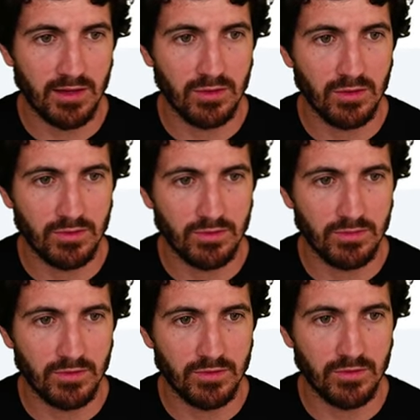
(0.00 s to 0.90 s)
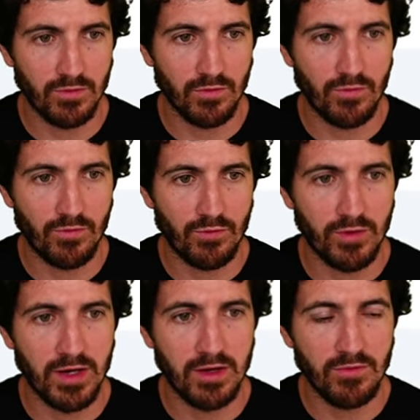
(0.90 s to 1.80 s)
don't so
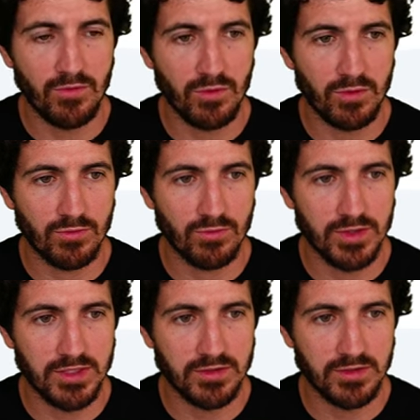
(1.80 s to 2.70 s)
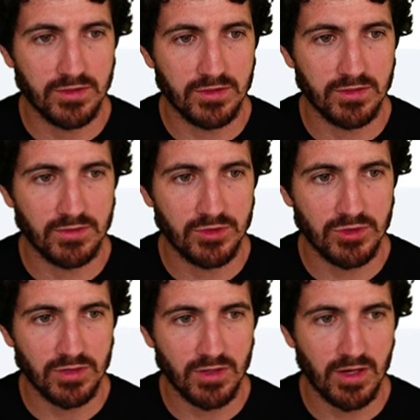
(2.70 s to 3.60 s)
free for
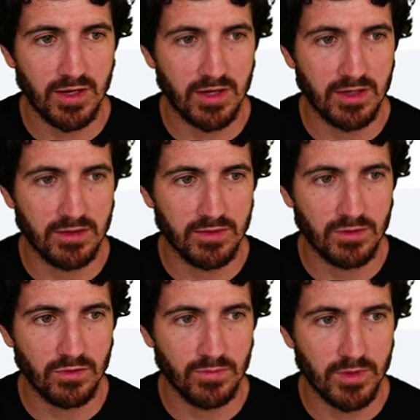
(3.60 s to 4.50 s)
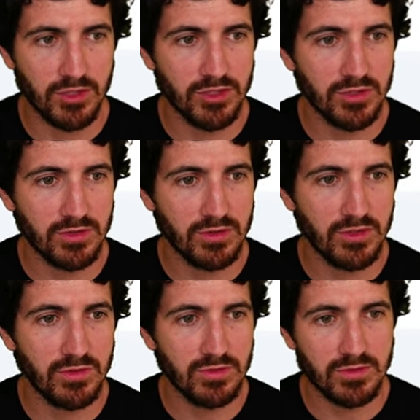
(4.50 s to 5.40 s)
research and commercial
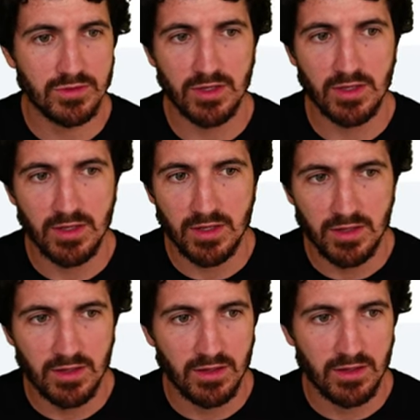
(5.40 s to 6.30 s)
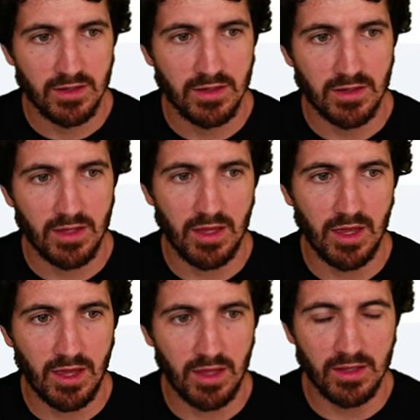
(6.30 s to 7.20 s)
use.
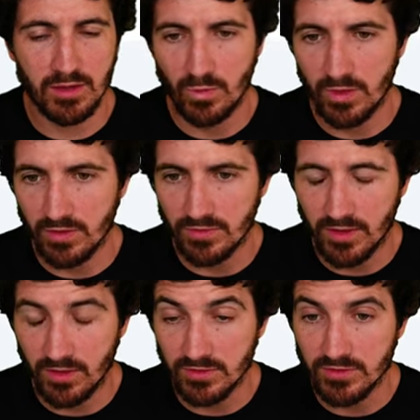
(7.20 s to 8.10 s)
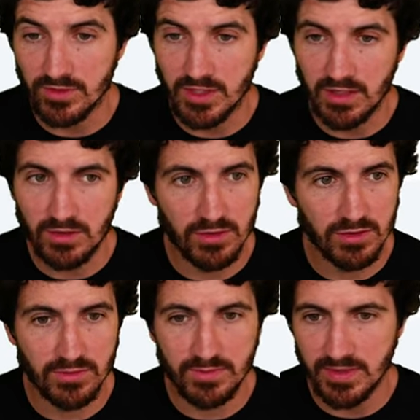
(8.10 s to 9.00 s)
And we're gonna say also
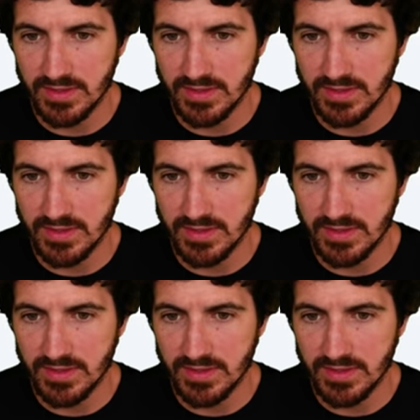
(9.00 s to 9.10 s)
here,